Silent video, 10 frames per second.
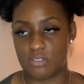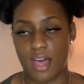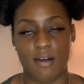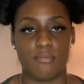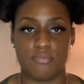
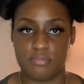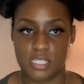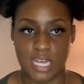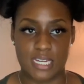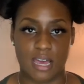I
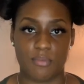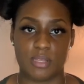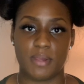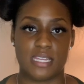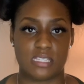sat down with the
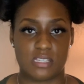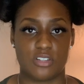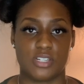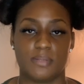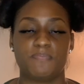plastic
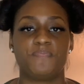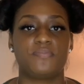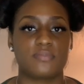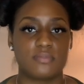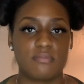surgeon.
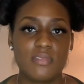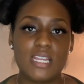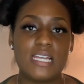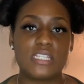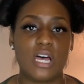
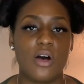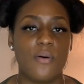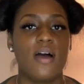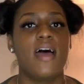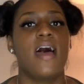
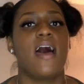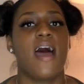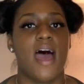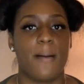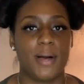So I
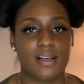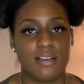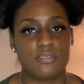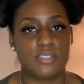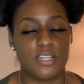had my
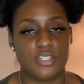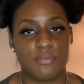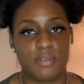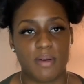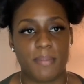consultation
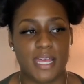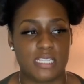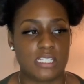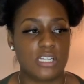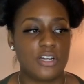with my
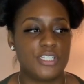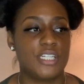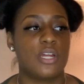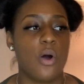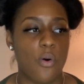plastic
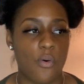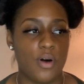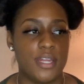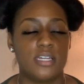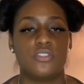surgeon
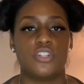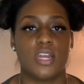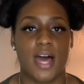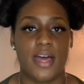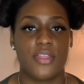on
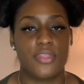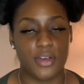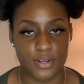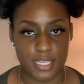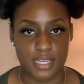July
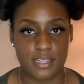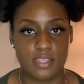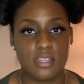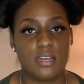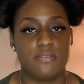
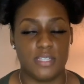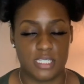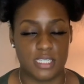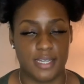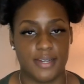30th of
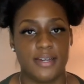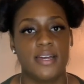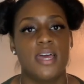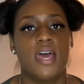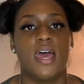this year,
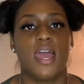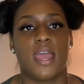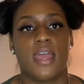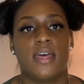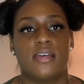
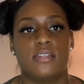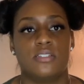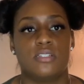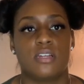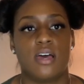and